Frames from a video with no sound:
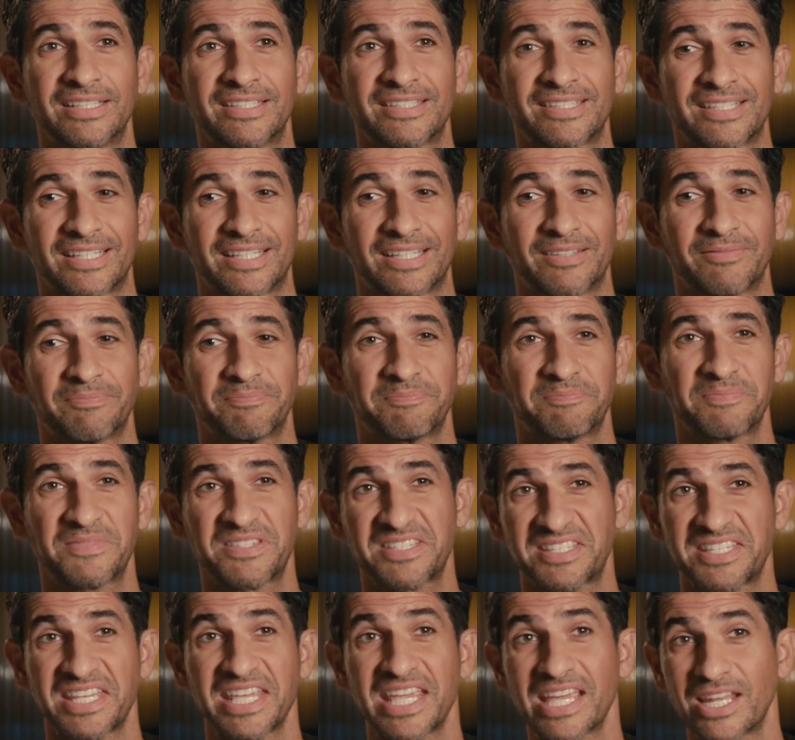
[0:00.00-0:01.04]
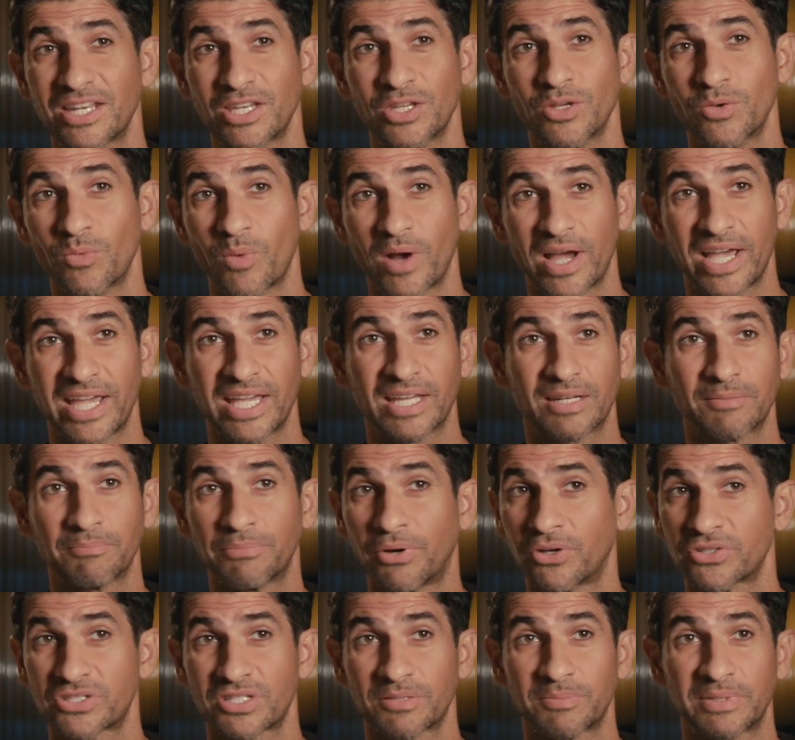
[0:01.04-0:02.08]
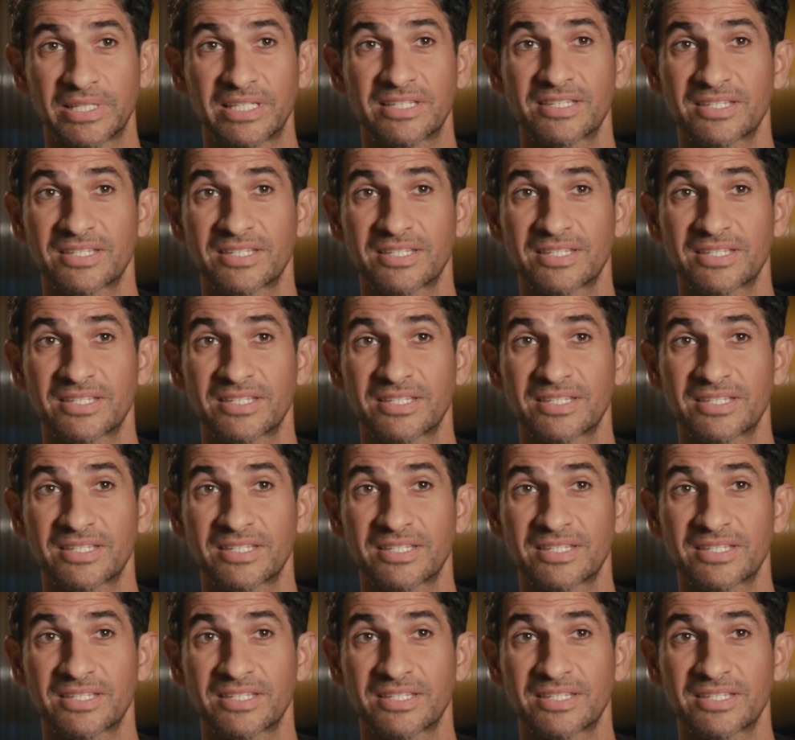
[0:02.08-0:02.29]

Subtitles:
to see a new way and possibly